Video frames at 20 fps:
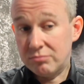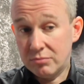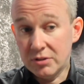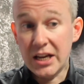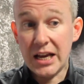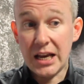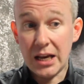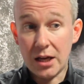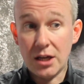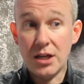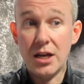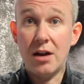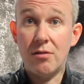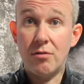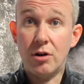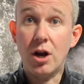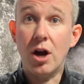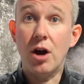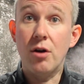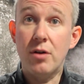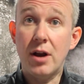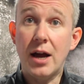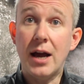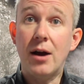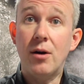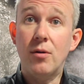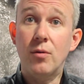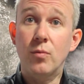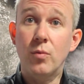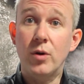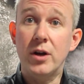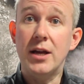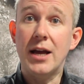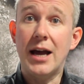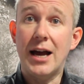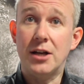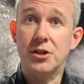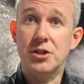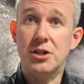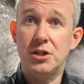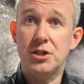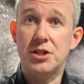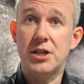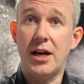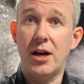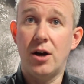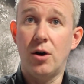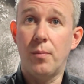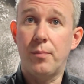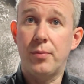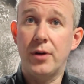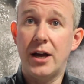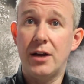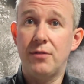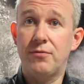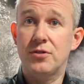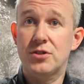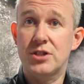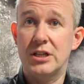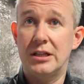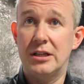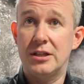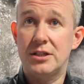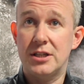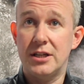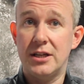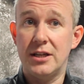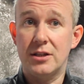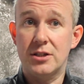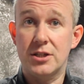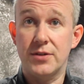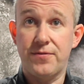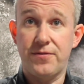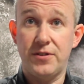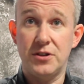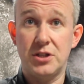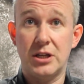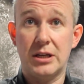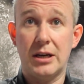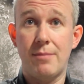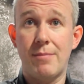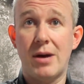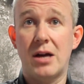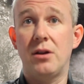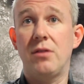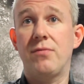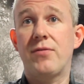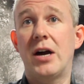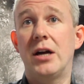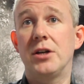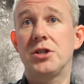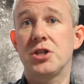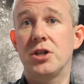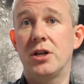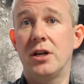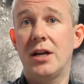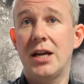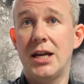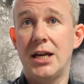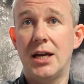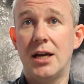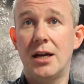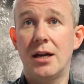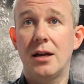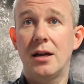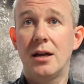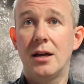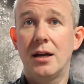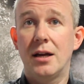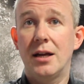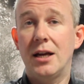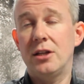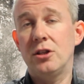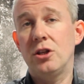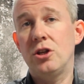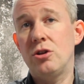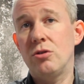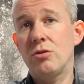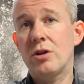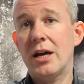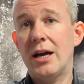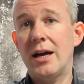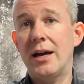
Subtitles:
nearly a year ago now we actually set up a facility to physically manufacture here in the UK,